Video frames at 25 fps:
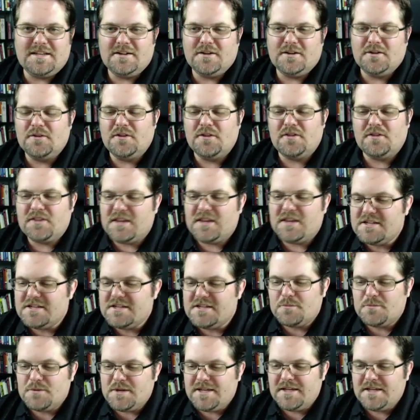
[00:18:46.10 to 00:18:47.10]
the
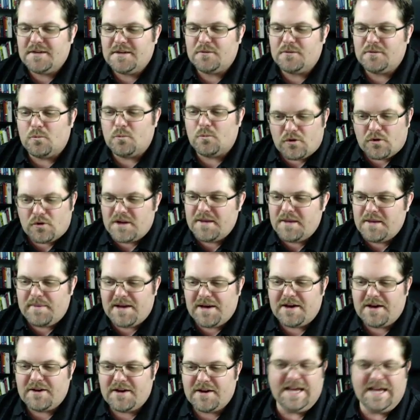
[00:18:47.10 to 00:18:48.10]
things we worry
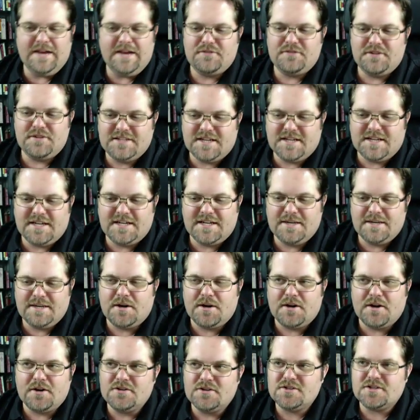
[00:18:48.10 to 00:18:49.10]
about half the time
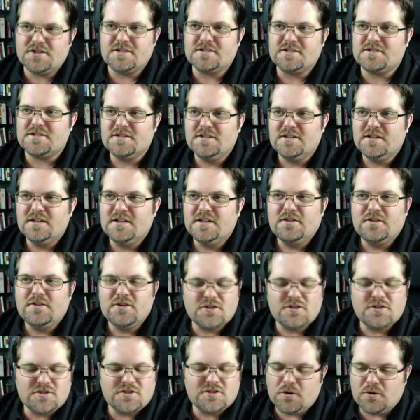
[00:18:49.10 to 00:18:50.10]
are just, they're
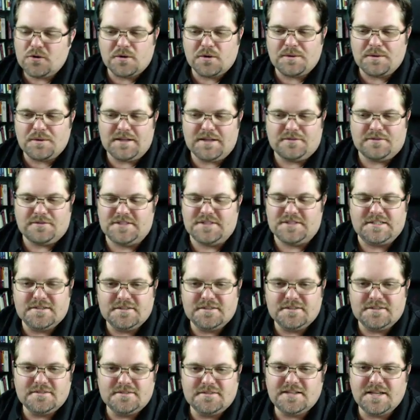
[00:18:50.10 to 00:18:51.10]
so irrelevant.
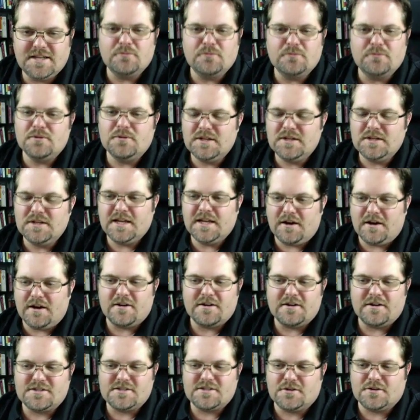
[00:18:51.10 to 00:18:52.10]
They really
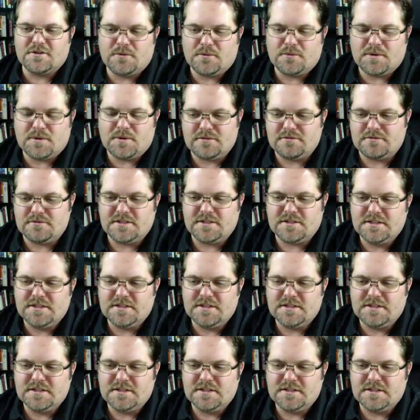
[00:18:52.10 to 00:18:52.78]
are so irrelevant.